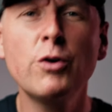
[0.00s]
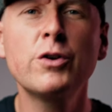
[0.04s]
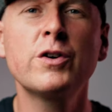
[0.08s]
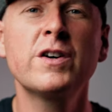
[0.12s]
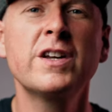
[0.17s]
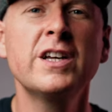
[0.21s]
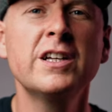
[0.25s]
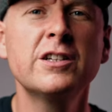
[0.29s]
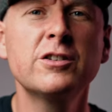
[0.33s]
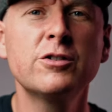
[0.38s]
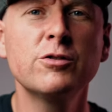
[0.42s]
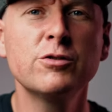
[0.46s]
you
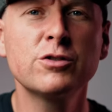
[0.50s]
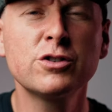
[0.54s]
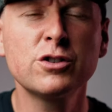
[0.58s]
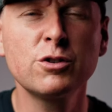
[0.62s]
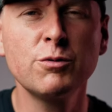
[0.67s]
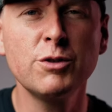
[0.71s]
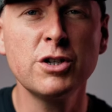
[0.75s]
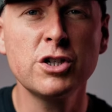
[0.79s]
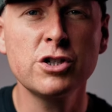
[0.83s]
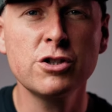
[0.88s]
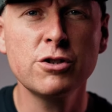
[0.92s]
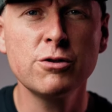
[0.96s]
need to
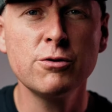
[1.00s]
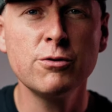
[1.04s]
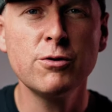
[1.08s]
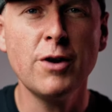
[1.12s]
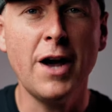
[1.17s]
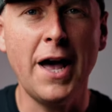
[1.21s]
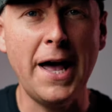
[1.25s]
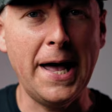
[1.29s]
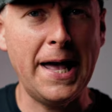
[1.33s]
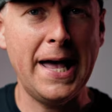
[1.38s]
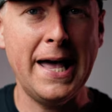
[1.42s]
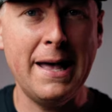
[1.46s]
switch
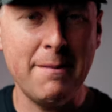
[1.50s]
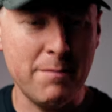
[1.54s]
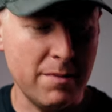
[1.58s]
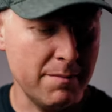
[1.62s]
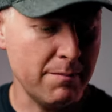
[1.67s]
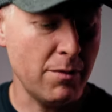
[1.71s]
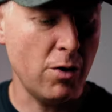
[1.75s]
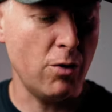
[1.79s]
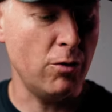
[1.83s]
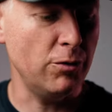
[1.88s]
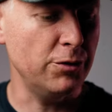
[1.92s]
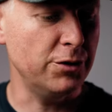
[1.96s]
to
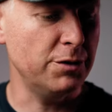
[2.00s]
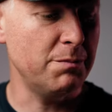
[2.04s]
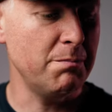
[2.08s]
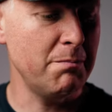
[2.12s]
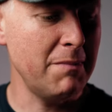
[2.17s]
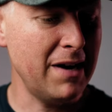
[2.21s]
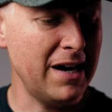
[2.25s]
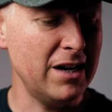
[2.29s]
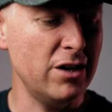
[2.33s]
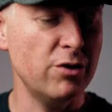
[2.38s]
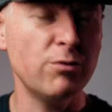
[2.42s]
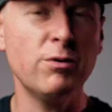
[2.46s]
M mode,
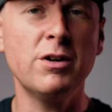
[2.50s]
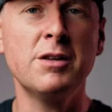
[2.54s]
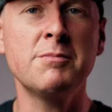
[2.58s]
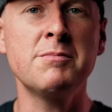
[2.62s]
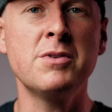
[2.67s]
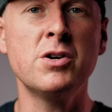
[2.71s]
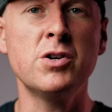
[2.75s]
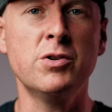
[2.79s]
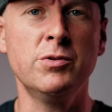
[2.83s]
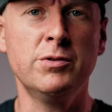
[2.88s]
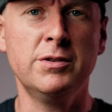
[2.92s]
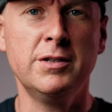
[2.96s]
manual
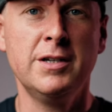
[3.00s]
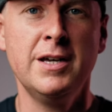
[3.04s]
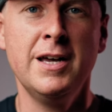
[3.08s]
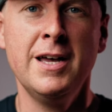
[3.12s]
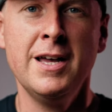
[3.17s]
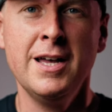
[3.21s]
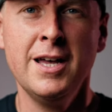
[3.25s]
mode,